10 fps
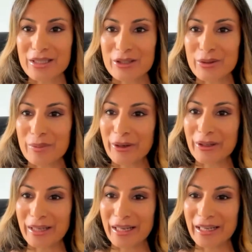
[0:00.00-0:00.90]
digital
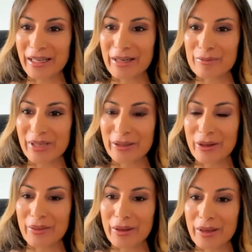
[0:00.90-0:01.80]
marketing, and I've been
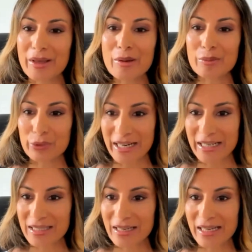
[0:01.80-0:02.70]
on the
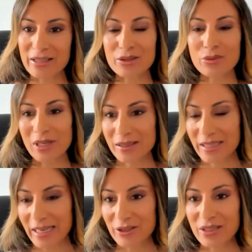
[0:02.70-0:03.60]
brand side as well as
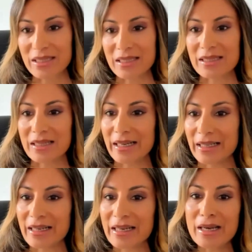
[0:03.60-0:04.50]
the agency
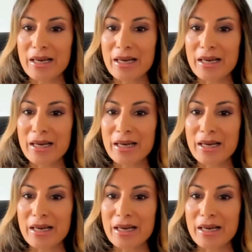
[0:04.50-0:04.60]
side.